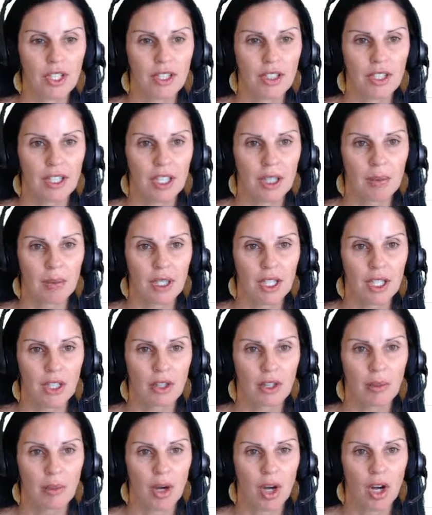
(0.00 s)
as I am here.
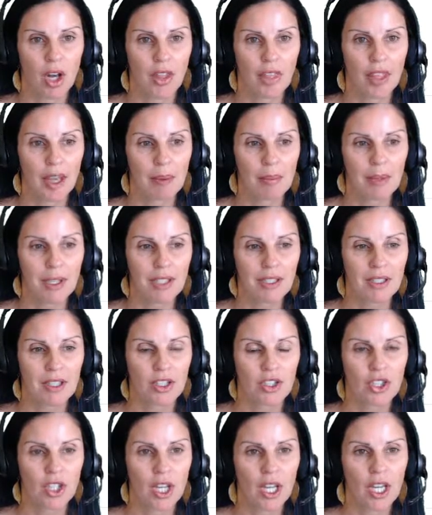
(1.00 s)
I'm on that
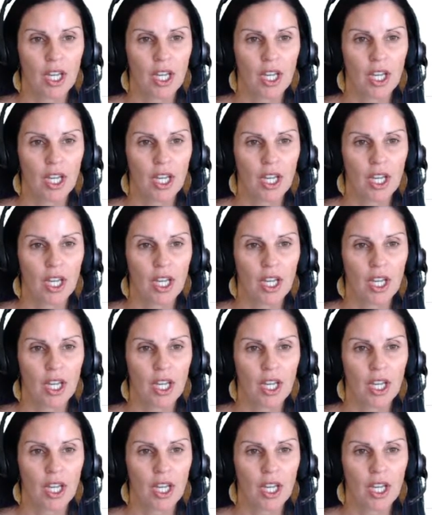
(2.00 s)
message.